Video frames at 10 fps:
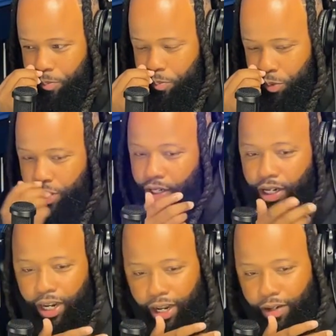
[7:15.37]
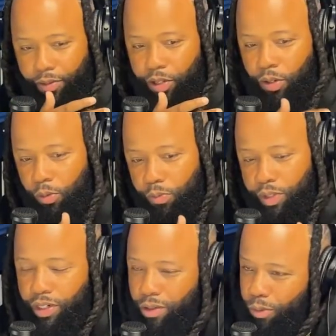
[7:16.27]
good at,
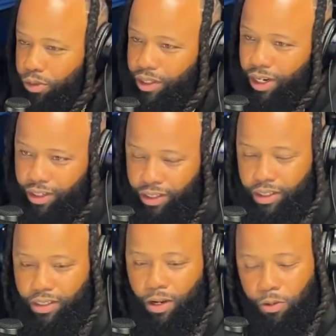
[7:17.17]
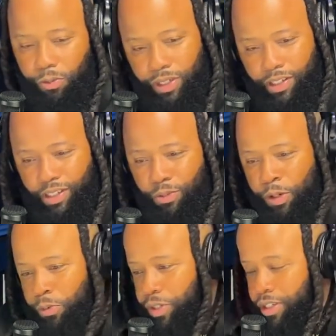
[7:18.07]
getting the most out of kids, talking with kids and
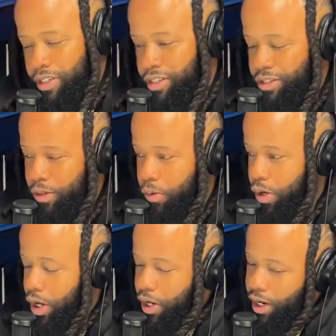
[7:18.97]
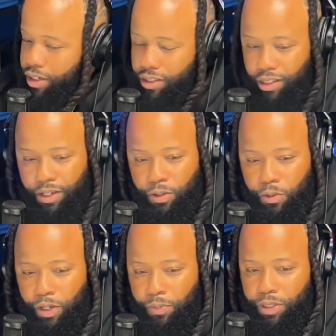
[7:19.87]
working with kids. So I just say, you know
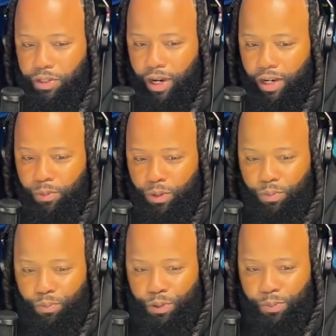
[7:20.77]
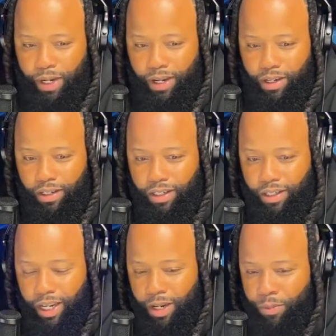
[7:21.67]
what? Let me put my
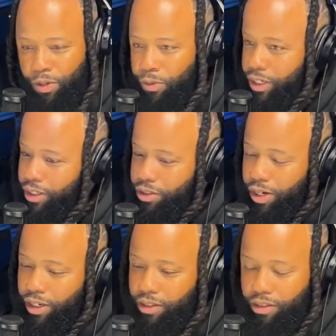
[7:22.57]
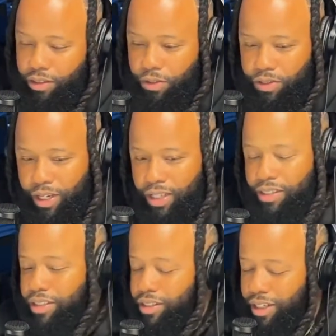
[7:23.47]
name in the rink and try to, see
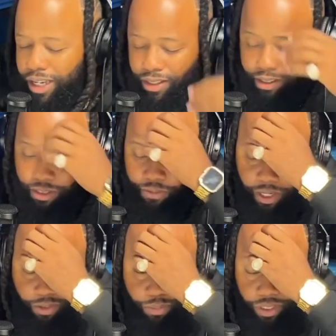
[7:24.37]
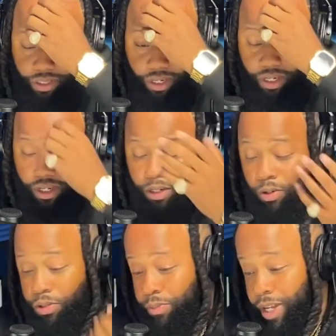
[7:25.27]
how successful I can be
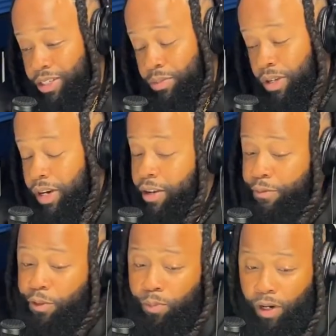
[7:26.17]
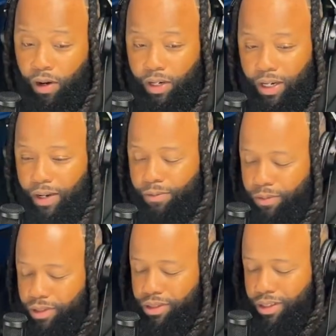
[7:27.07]
coaching basketball and football, and I
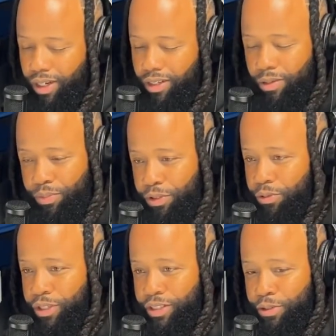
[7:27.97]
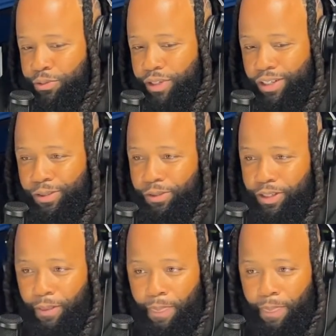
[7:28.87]
can say I've done pretty well so far doing it.